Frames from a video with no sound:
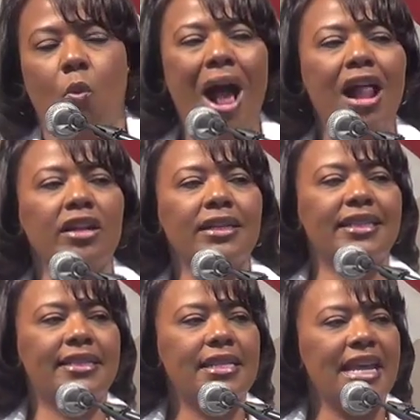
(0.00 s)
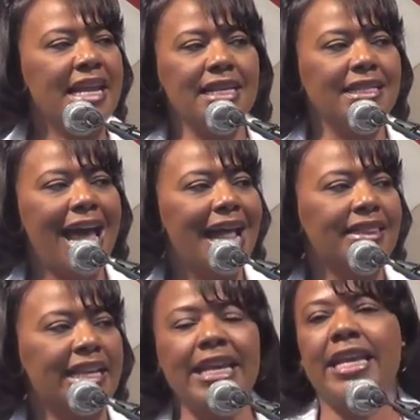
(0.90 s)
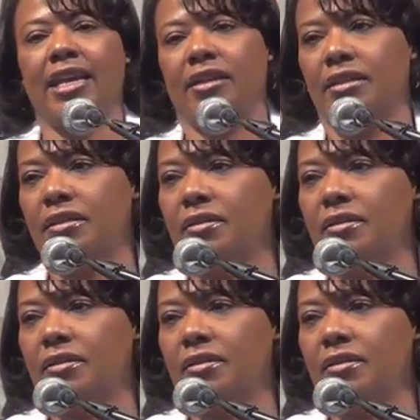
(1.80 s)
while it is not the end,